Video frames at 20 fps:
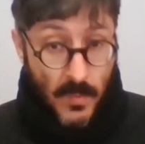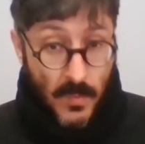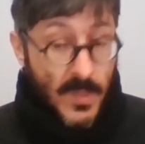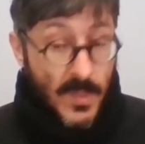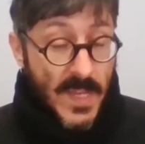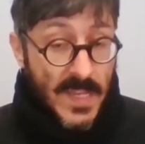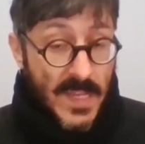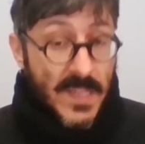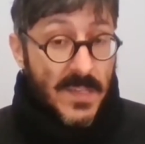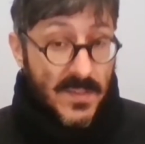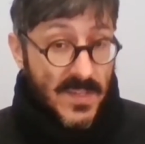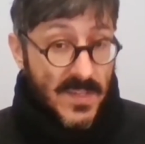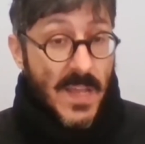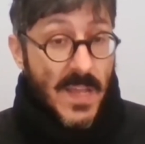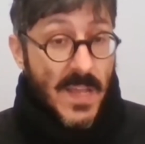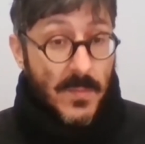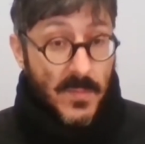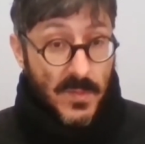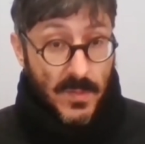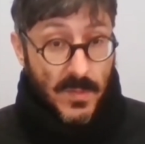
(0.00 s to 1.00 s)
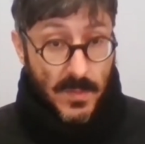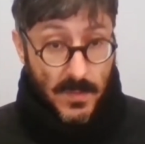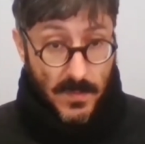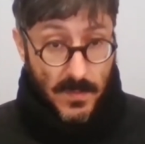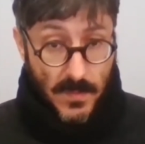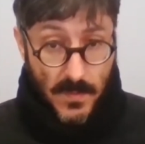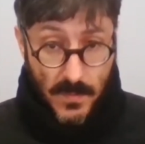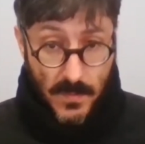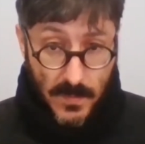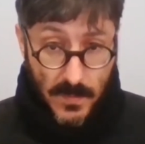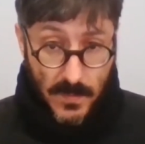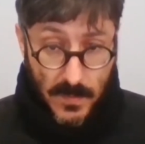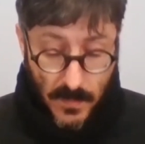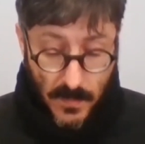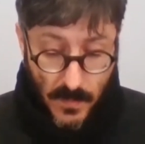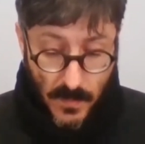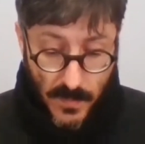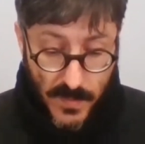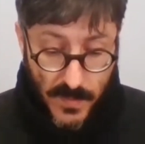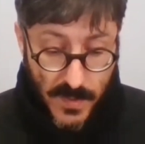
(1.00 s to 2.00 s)
take exams
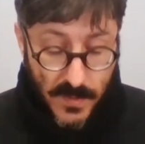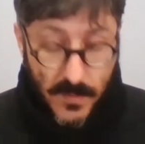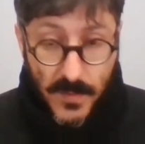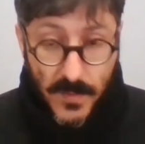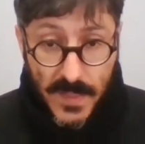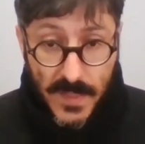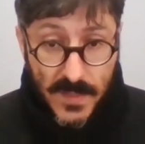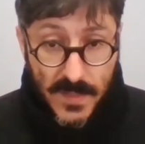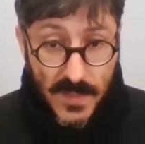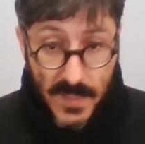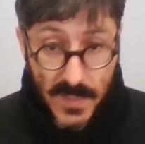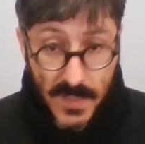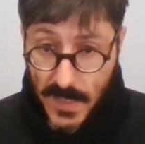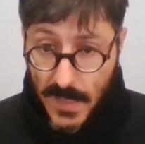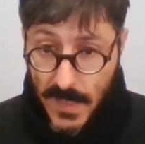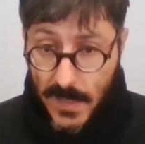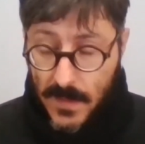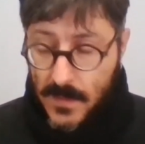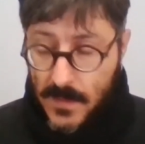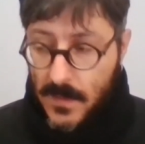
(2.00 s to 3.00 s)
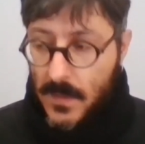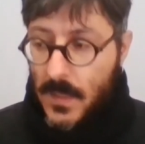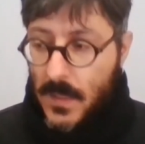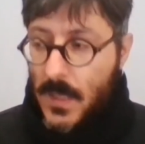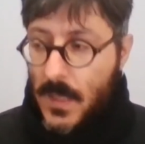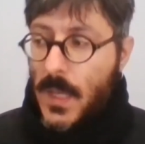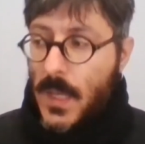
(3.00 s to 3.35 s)
on their Greek skills.